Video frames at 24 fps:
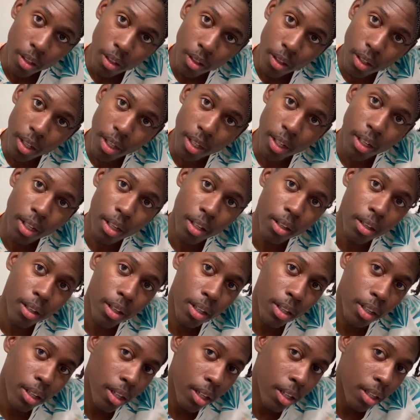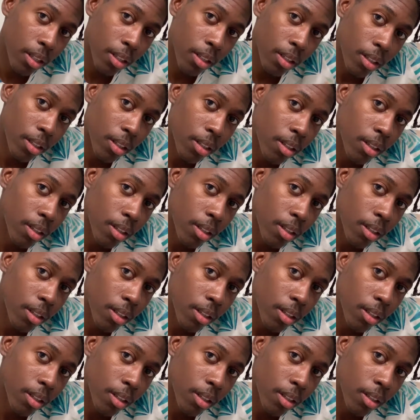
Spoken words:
Look at that, look at that.